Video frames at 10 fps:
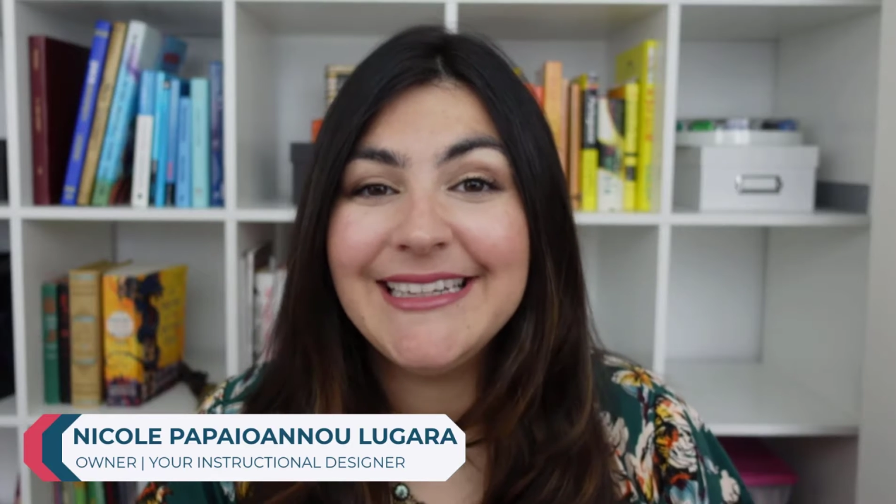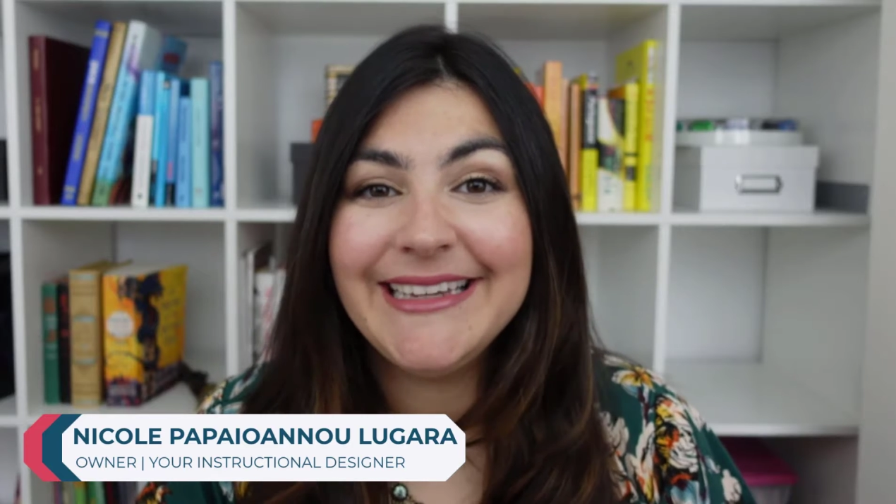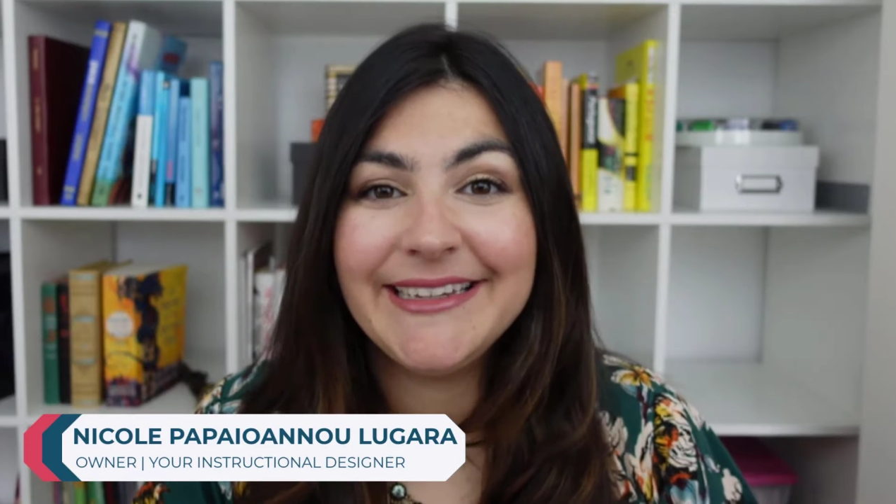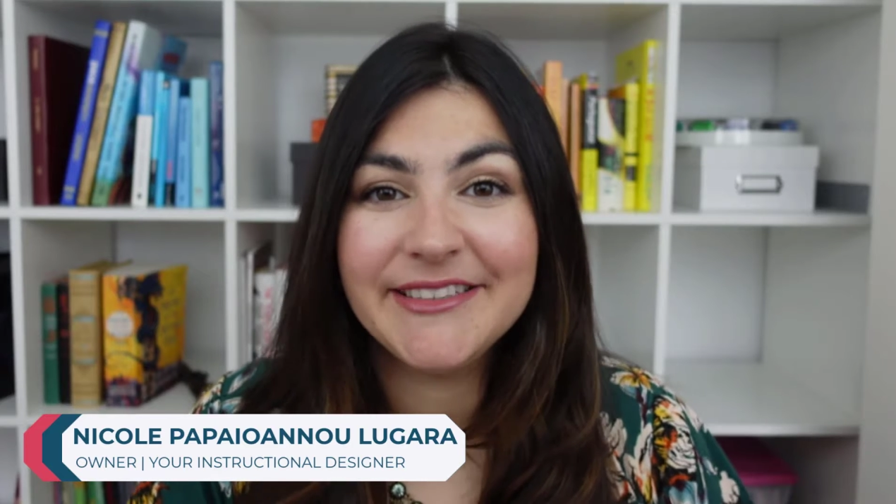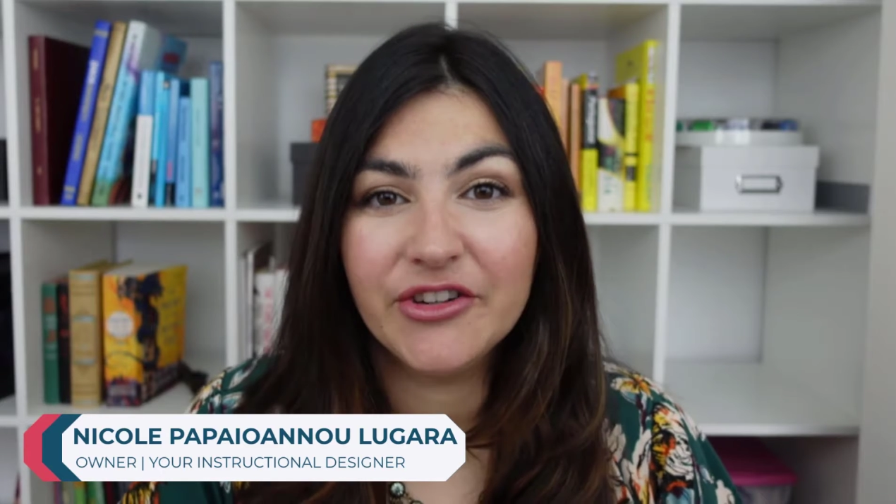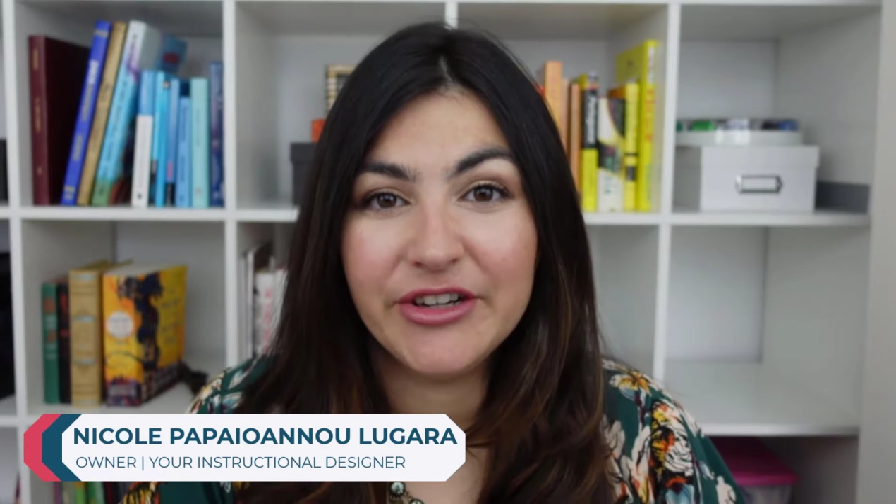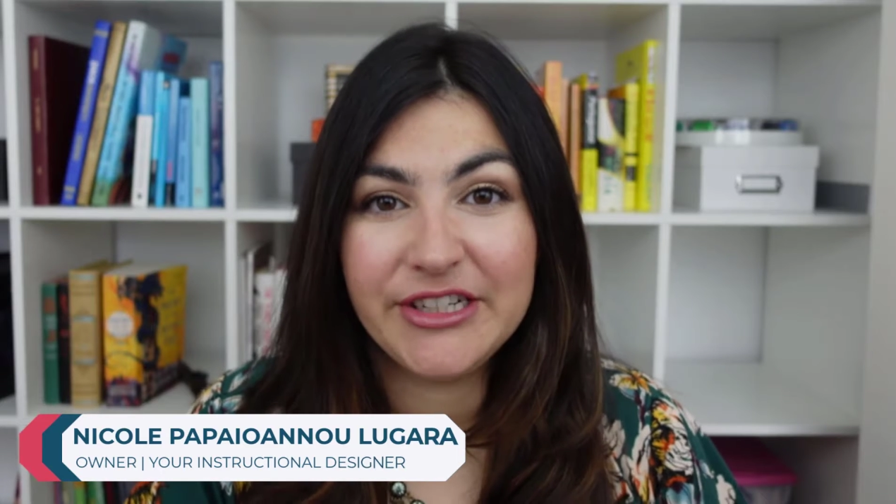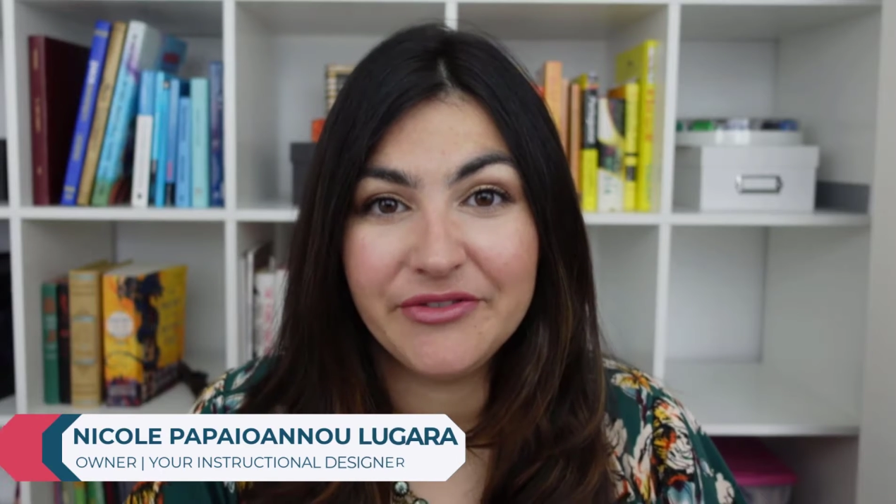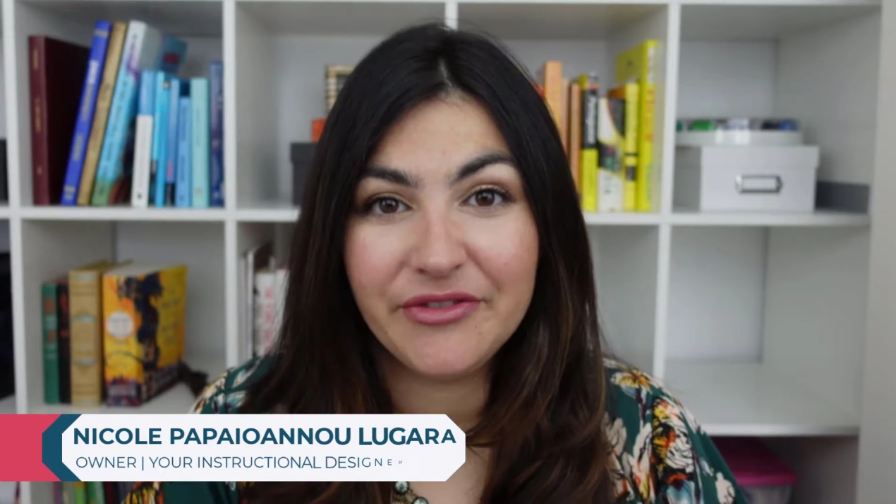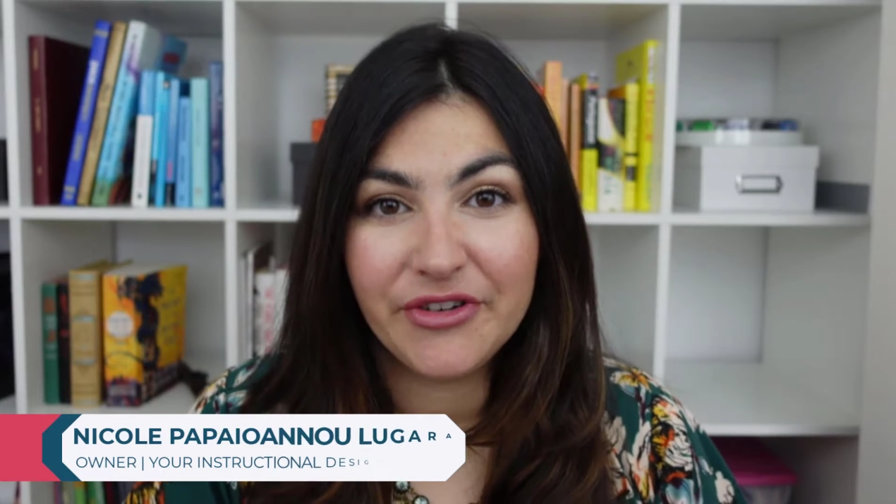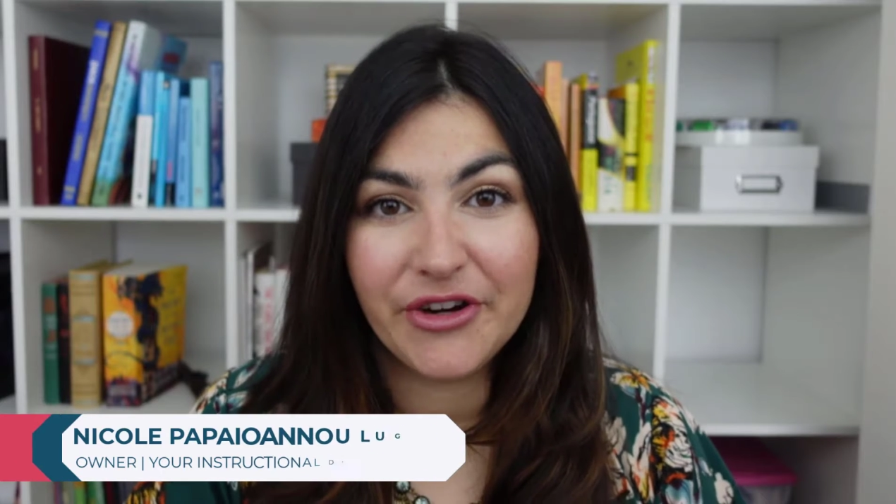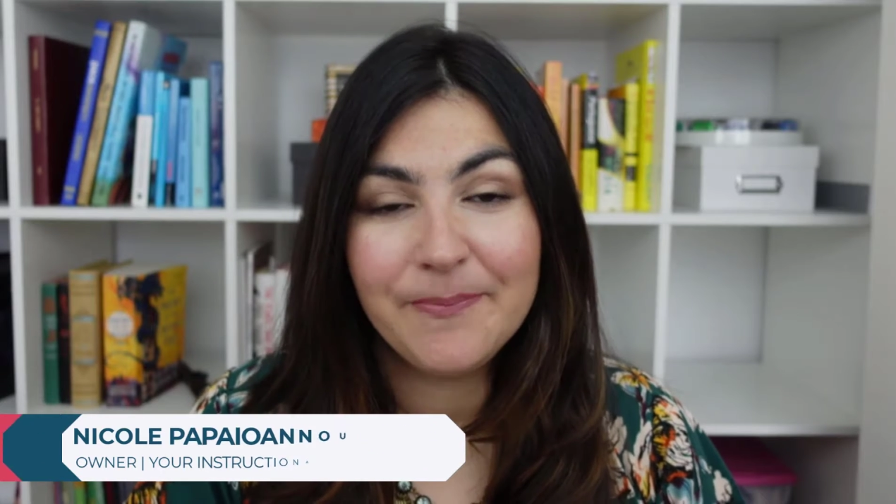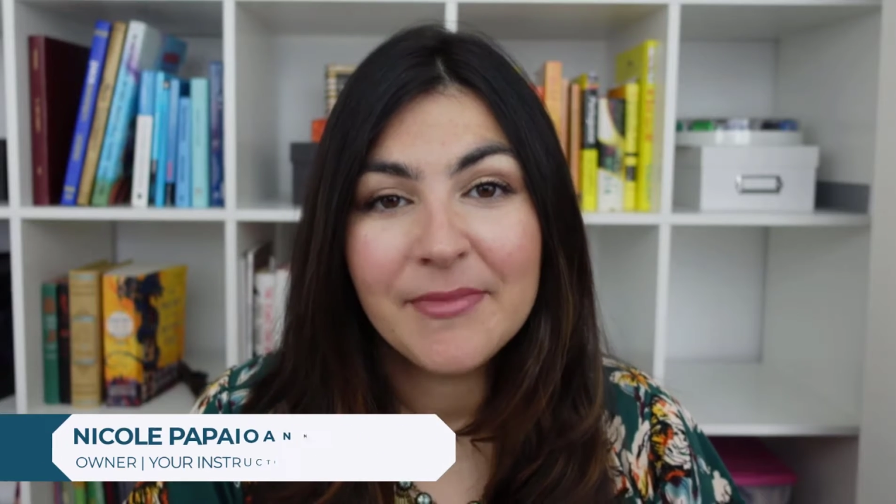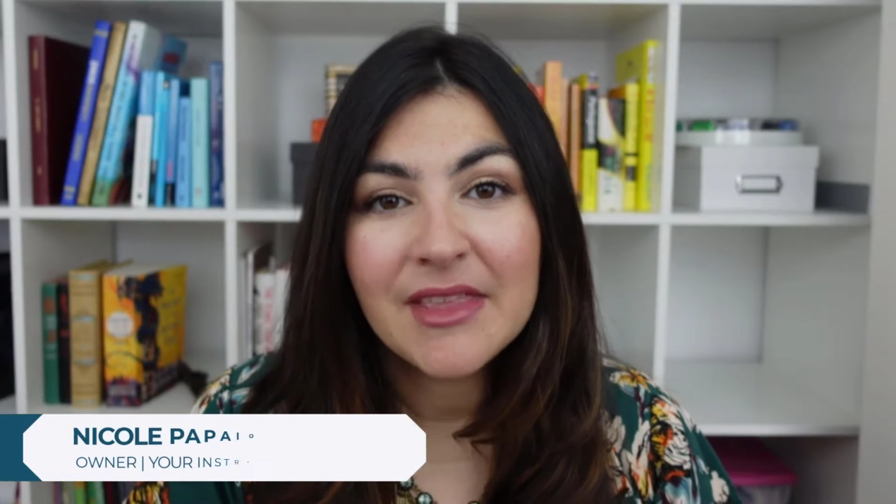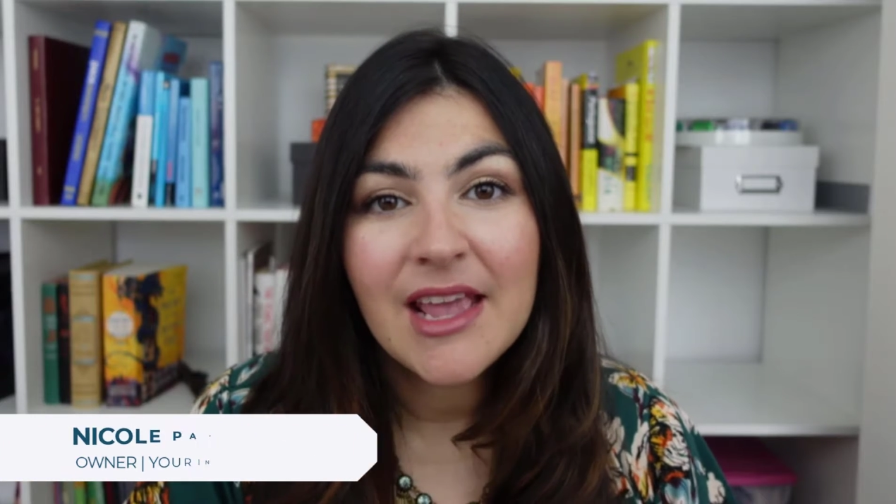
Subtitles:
integration firm.